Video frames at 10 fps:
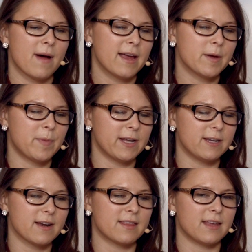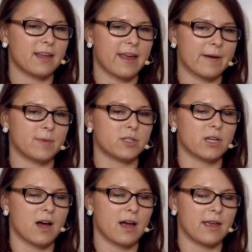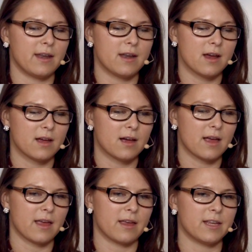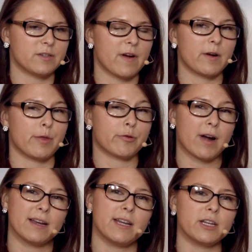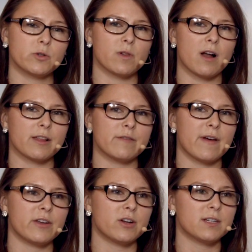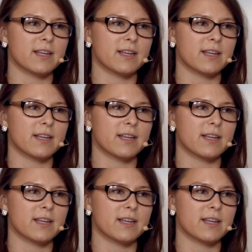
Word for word: my opinion, I think Amazon is very threatening to a lot of the vendors.